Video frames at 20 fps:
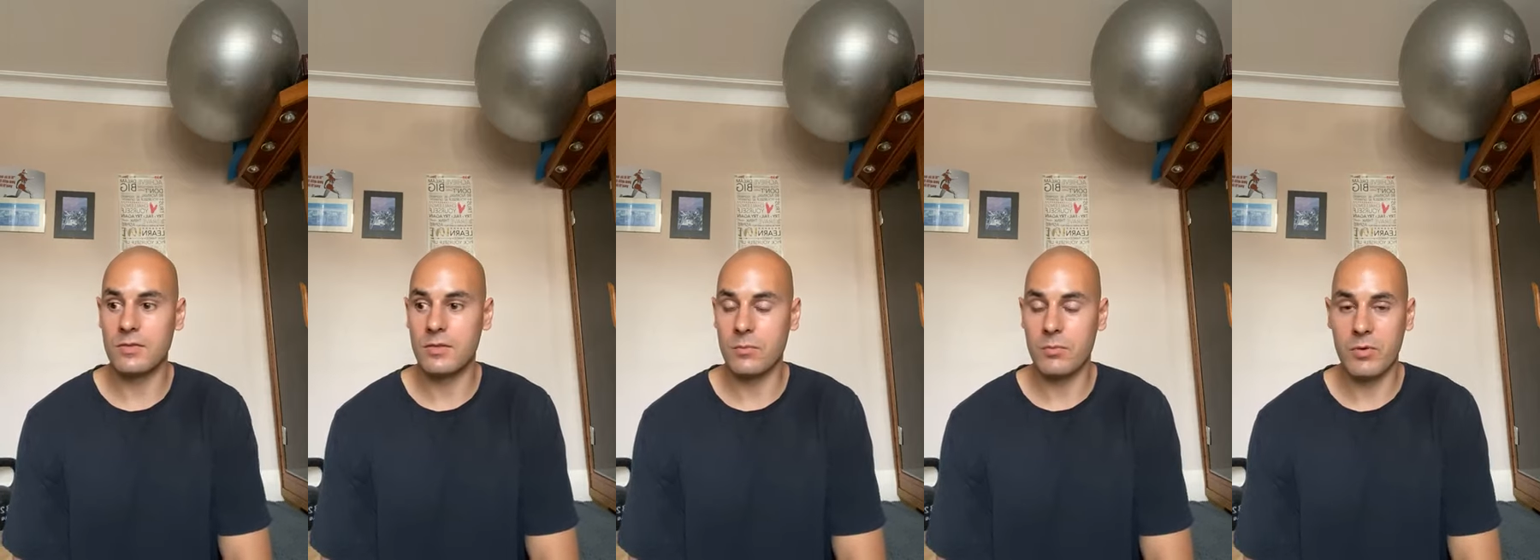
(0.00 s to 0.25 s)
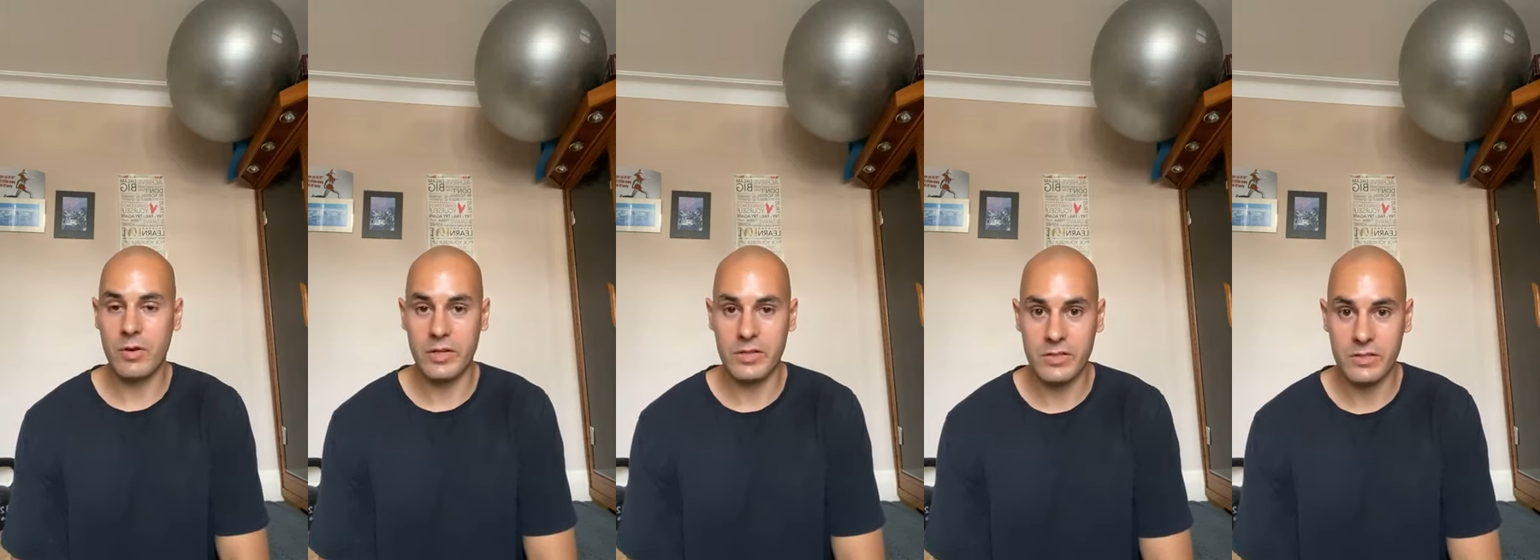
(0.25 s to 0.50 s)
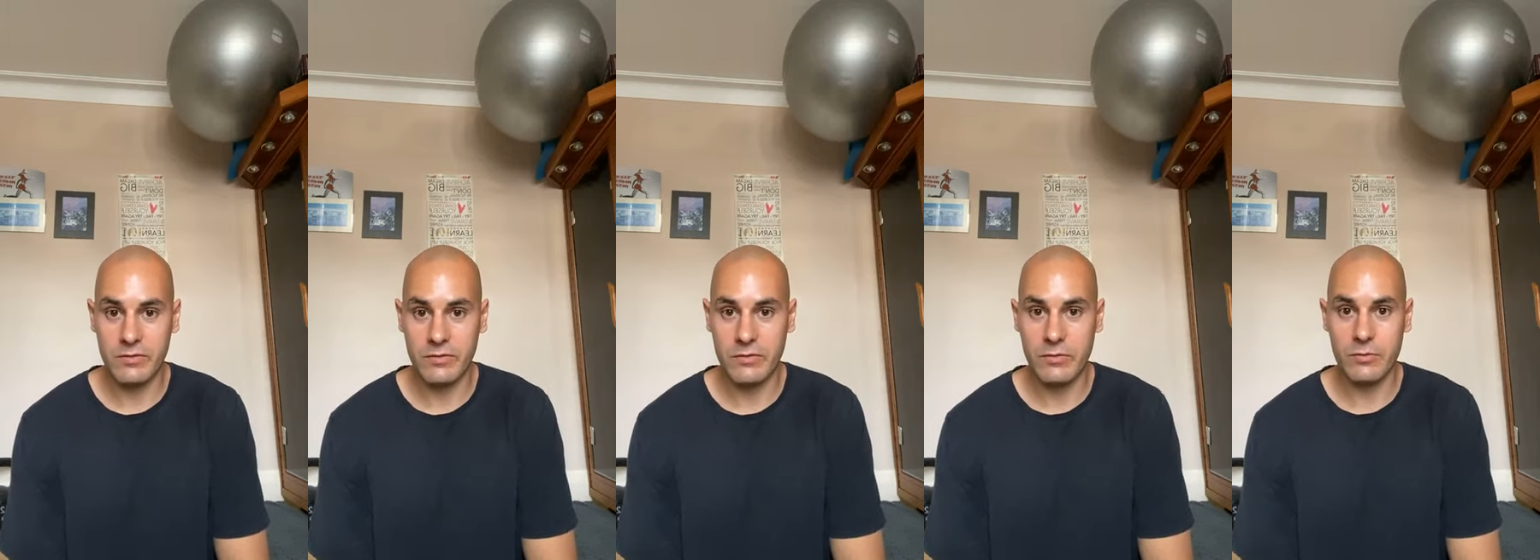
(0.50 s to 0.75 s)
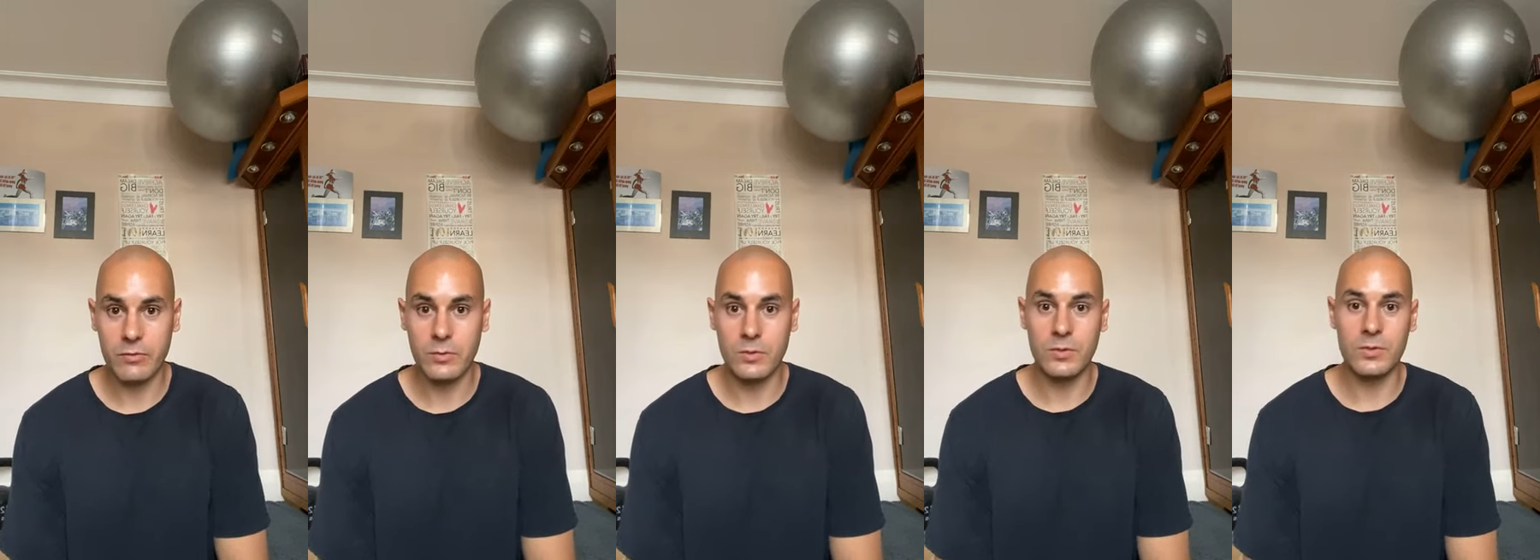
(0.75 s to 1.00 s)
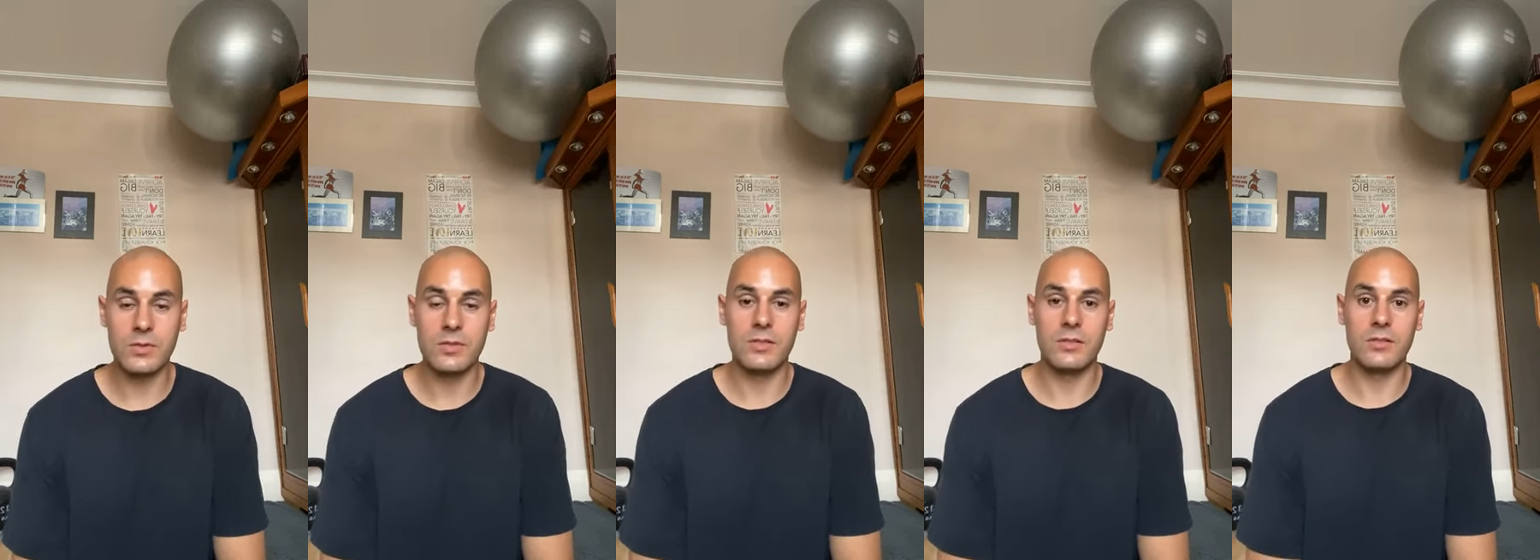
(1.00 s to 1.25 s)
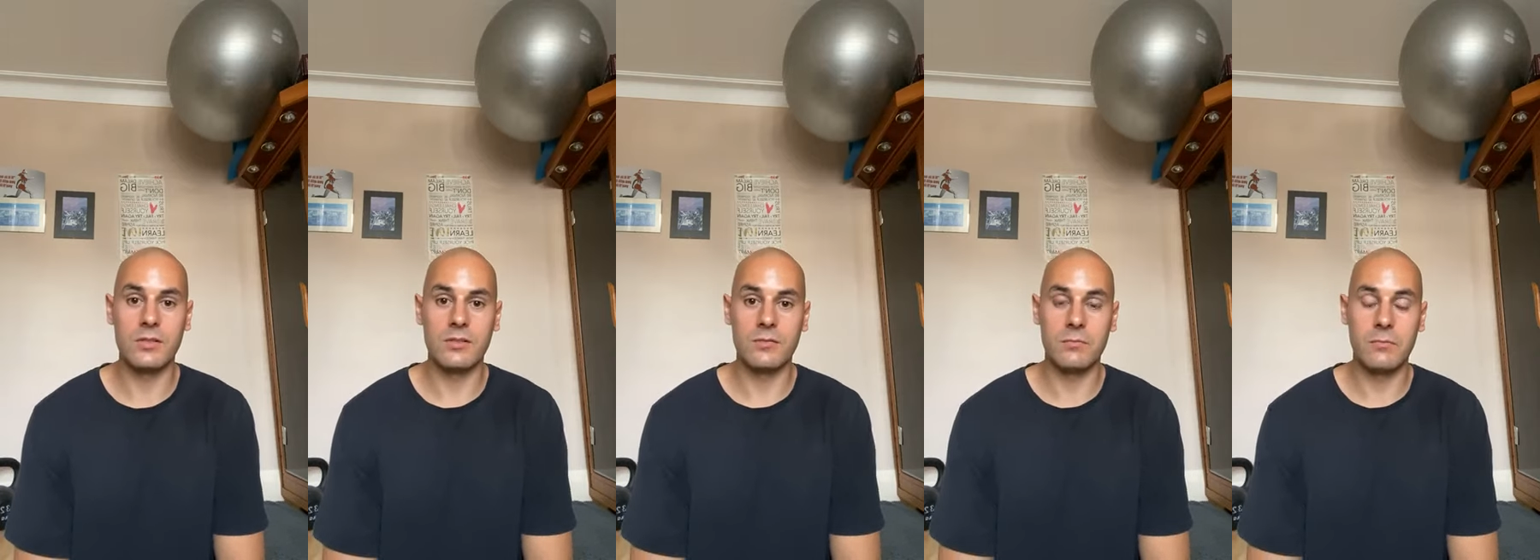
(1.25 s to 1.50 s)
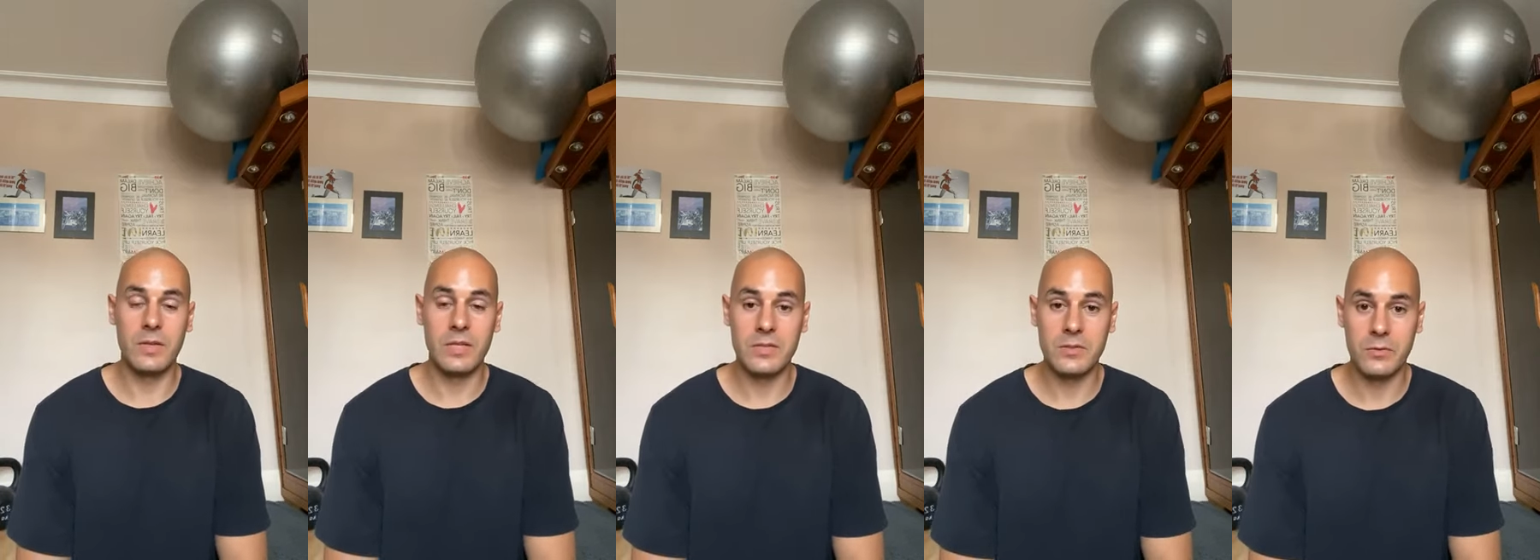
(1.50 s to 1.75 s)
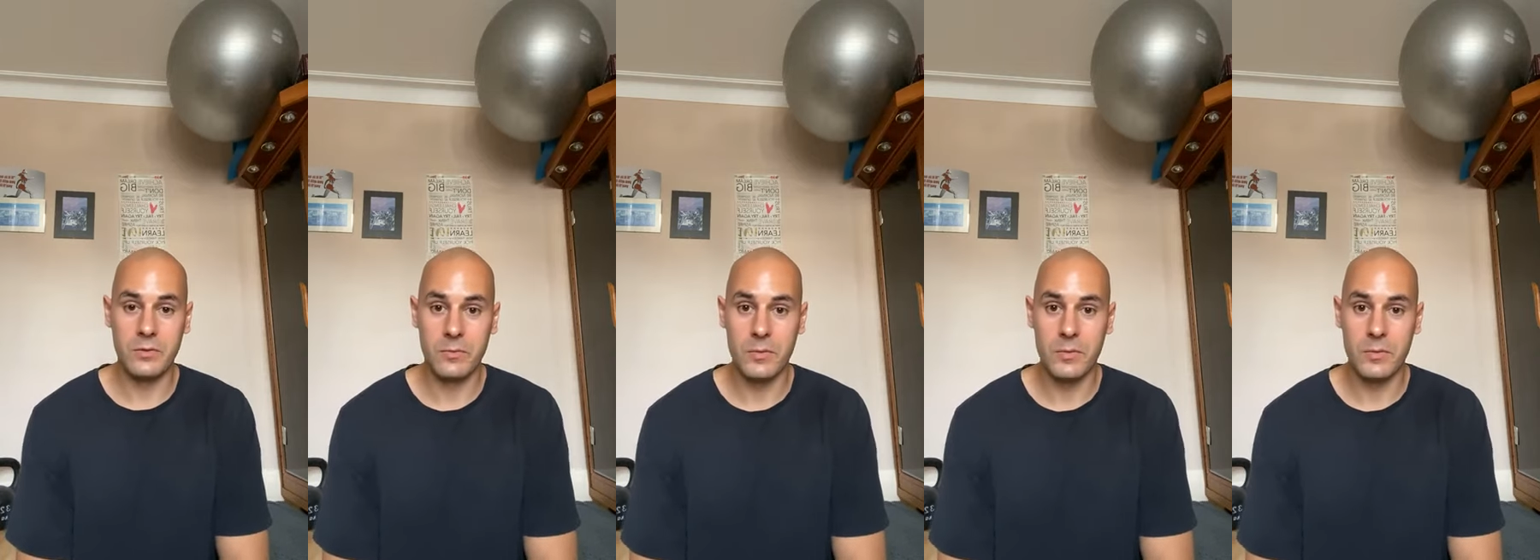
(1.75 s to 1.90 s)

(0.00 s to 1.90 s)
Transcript: depressive thoughts and mental